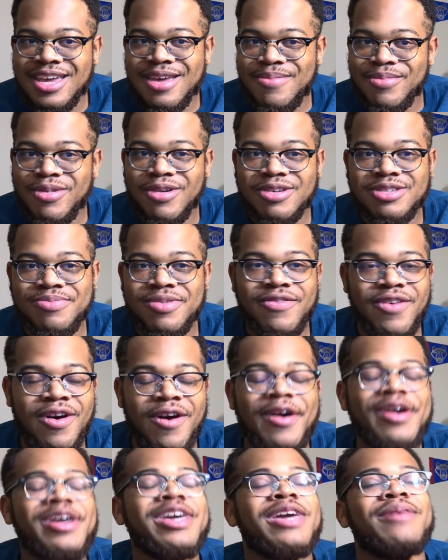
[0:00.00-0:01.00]
most of them have
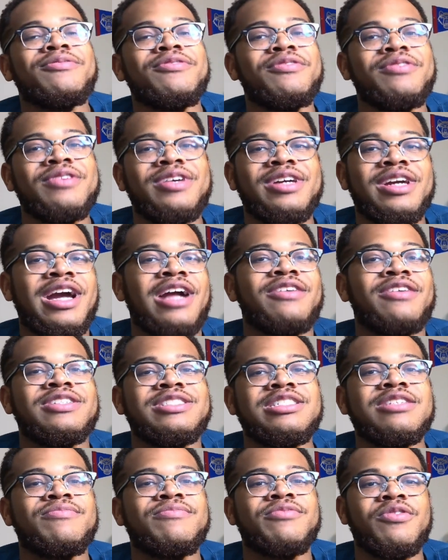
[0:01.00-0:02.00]
all came through kind of a
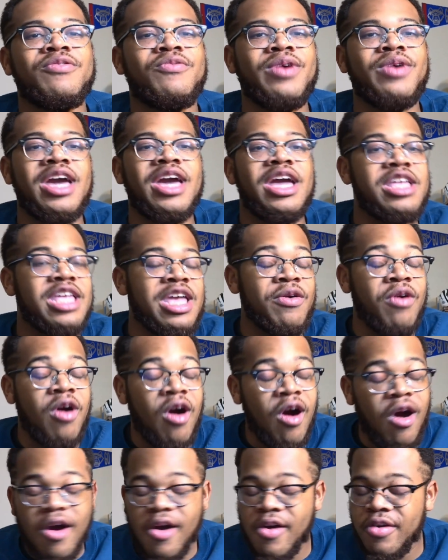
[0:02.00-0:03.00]
similar way. They were
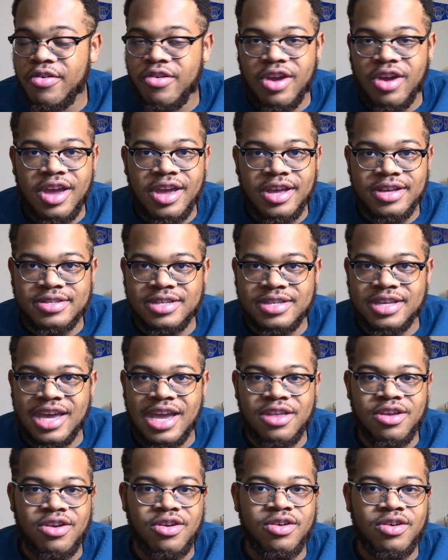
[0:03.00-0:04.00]
all great
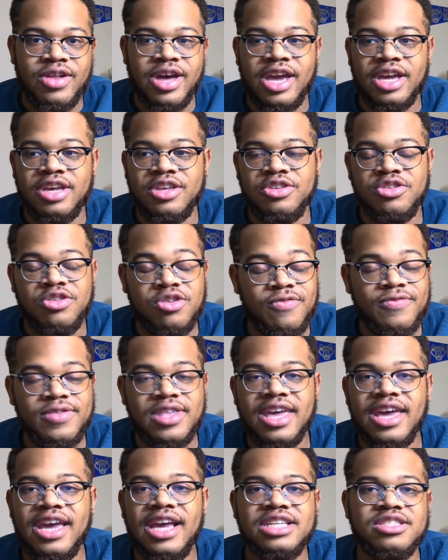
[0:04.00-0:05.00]
in their like youth
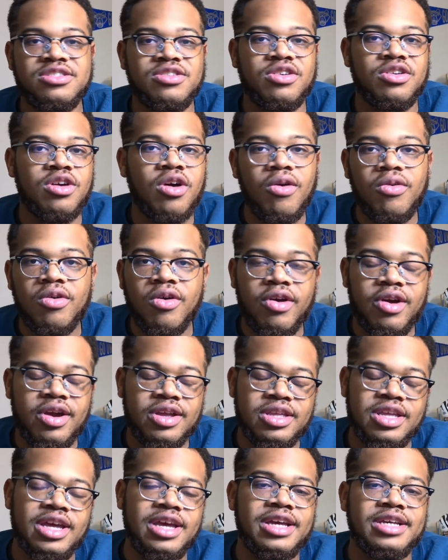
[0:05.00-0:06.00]
days and their
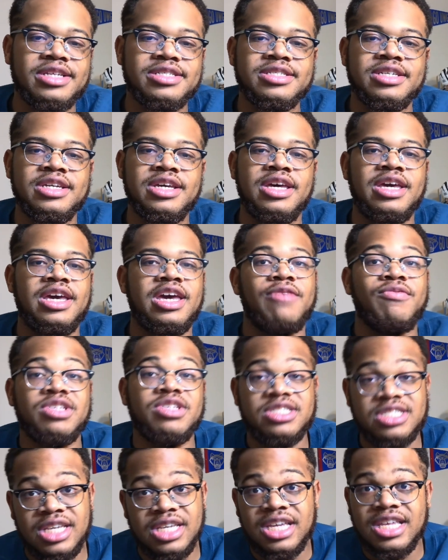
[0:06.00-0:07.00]
go-kart days. And we've
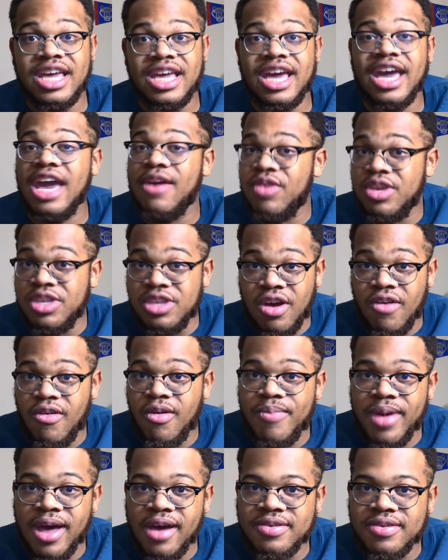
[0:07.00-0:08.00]
seen that and we know
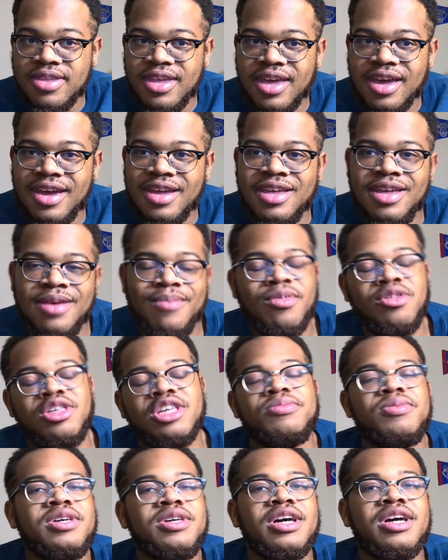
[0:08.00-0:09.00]
about that. But
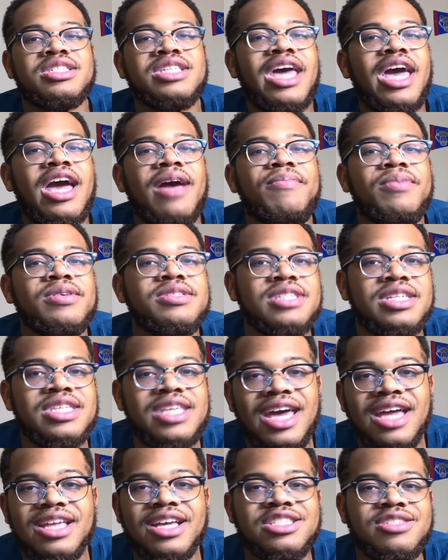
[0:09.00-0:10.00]
just because that happens and
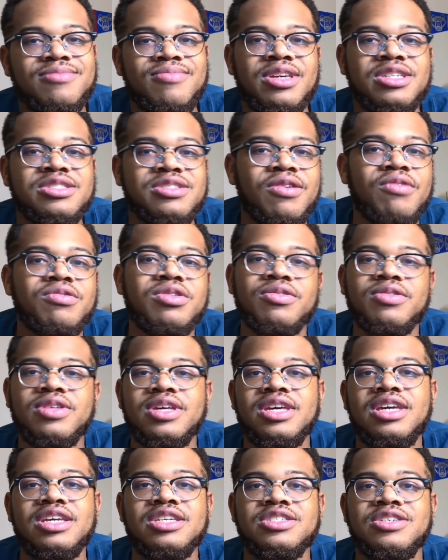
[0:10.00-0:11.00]
that doesn't mean it's going to
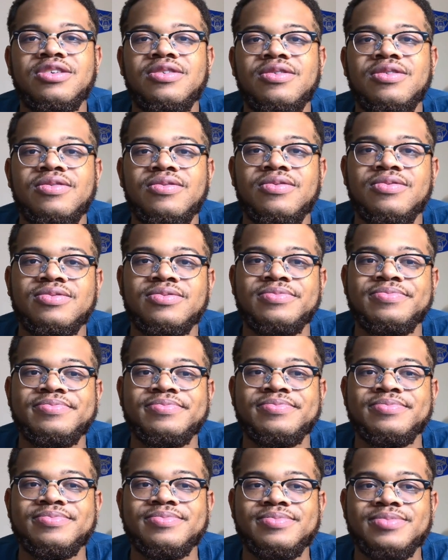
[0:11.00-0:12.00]
lead to
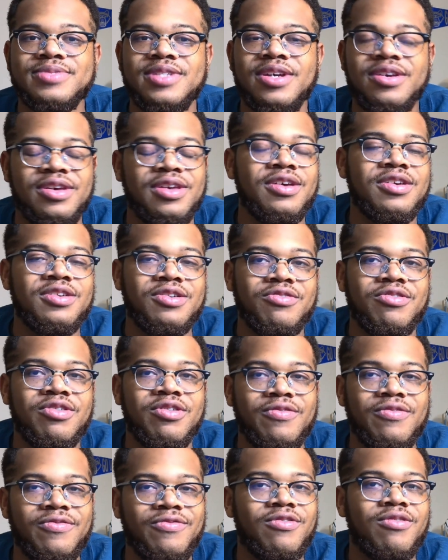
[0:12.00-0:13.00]
a good career
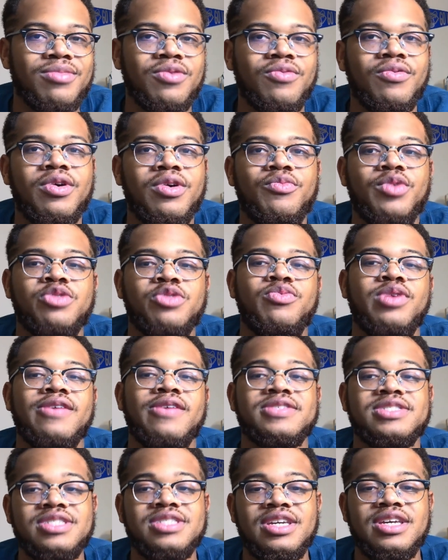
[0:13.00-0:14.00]
in Formula 1, which we
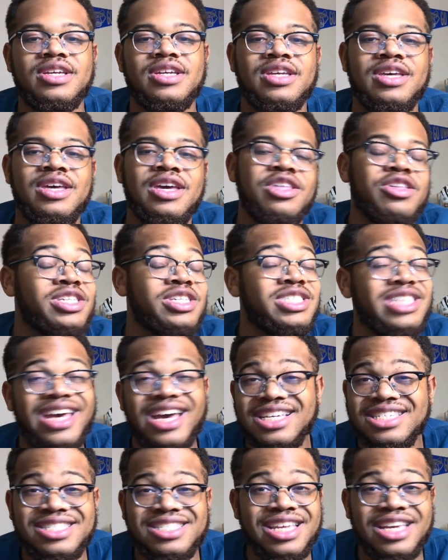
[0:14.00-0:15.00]
have seen. Just
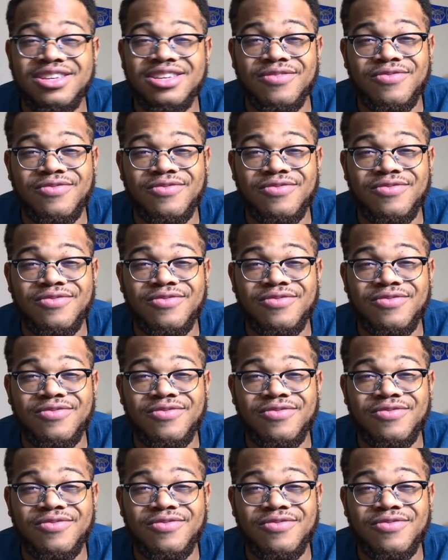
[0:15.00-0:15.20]
ask Nick